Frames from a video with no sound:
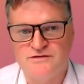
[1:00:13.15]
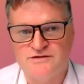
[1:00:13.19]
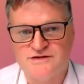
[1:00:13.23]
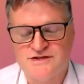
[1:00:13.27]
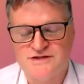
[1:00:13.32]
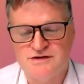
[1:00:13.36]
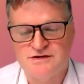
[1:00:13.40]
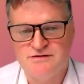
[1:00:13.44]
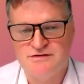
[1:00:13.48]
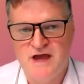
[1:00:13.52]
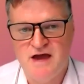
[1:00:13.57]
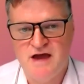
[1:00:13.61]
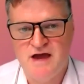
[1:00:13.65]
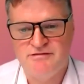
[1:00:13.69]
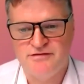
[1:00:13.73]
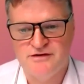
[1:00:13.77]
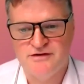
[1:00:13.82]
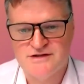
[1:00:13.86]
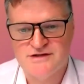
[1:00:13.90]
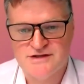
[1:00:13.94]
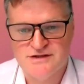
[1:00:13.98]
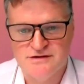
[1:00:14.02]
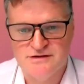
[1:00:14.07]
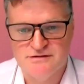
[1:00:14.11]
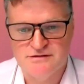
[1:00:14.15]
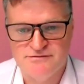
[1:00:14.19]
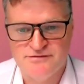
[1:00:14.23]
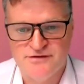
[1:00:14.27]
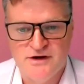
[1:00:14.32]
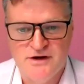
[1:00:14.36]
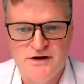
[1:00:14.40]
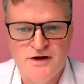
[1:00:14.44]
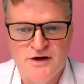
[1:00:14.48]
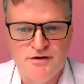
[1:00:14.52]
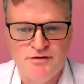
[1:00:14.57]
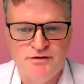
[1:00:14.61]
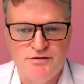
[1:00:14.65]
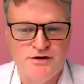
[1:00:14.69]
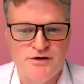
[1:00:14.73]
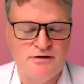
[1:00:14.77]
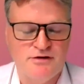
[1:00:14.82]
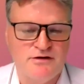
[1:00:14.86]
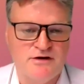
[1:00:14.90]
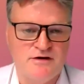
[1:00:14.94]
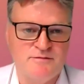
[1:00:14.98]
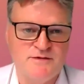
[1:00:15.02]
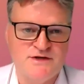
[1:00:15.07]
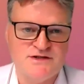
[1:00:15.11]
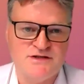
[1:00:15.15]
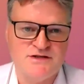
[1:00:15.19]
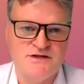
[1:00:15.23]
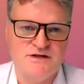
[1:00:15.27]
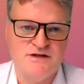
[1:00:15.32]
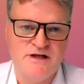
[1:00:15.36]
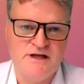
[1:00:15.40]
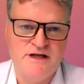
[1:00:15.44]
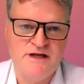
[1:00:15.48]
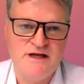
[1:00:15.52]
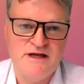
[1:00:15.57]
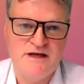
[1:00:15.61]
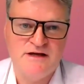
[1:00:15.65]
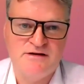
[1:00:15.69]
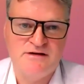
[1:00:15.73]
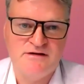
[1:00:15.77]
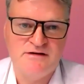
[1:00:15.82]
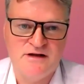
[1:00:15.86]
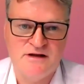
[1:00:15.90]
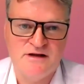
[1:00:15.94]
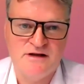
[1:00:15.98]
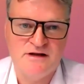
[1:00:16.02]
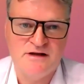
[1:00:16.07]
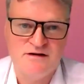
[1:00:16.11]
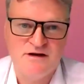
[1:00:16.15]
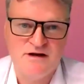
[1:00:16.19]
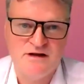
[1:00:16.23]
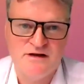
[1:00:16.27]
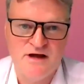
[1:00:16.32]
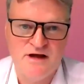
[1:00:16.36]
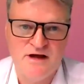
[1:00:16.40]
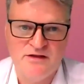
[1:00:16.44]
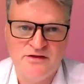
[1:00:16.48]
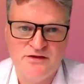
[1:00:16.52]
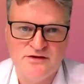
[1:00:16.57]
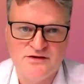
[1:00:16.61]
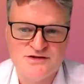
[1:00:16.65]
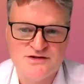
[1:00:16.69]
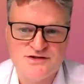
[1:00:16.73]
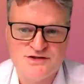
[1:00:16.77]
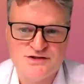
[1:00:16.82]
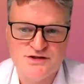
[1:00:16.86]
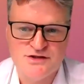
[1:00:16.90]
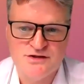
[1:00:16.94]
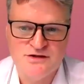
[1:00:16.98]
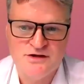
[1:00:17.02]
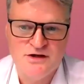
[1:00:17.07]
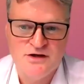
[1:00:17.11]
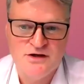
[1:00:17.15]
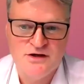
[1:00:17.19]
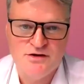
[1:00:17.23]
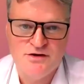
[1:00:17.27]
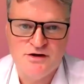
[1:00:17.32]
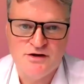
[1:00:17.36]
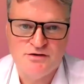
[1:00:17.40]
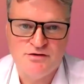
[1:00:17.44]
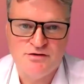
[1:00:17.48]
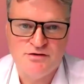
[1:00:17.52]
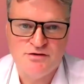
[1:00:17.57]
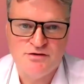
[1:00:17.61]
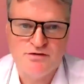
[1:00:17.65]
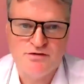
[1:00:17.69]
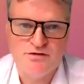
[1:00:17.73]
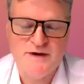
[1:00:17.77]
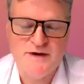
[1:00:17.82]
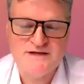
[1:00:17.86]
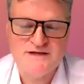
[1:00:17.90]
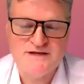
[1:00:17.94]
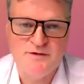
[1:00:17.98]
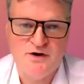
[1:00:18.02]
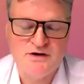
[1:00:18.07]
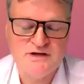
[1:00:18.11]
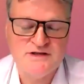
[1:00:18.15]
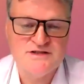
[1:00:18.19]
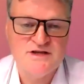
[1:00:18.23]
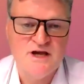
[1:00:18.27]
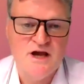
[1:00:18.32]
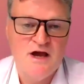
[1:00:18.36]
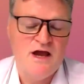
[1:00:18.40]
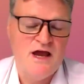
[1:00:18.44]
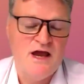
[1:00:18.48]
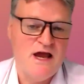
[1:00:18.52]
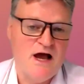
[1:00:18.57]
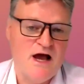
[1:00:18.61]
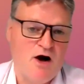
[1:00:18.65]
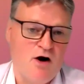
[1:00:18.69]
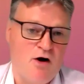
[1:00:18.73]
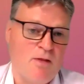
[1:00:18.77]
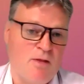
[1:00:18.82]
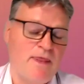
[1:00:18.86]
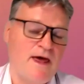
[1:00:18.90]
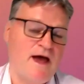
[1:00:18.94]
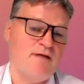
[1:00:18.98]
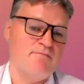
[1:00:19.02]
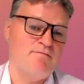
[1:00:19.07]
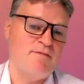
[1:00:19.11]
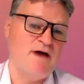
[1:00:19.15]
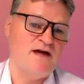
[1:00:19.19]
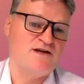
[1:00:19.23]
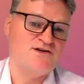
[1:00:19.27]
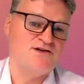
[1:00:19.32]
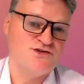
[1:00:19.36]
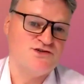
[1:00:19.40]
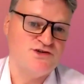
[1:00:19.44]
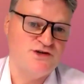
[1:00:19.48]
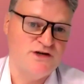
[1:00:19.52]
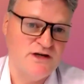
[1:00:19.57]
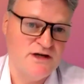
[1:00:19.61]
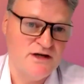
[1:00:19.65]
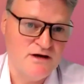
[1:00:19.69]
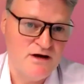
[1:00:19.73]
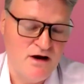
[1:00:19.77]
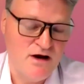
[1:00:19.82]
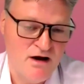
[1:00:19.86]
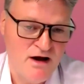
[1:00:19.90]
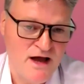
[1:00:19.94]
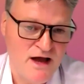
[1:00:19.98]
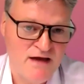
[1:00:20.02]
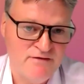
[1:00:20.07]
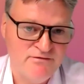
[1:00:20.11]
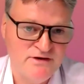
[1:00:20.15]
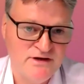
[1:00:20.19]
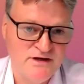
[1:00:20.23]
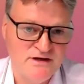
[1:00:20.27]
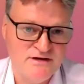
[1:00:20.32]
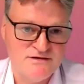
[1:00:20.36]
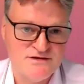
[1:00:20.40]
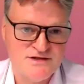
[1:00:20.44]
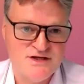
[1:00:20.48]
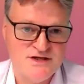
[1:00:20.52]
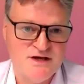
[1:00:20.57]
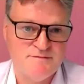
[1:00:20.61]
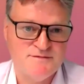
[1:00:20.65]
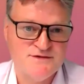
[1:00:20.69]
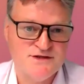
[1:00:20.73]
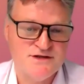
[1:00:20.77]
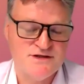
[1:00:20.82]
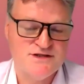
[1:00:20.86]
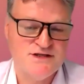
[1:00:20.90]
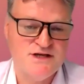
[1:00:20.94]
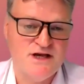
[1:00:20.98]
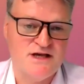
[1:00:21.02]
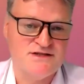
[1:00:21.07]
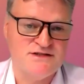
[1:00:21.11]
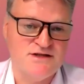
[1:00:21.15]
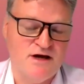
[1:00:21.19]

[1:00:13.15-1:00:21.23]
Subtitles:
So the efforts of, you know, Commissioner Lee and others to, you know, grow domestic markets on that metric are having some success.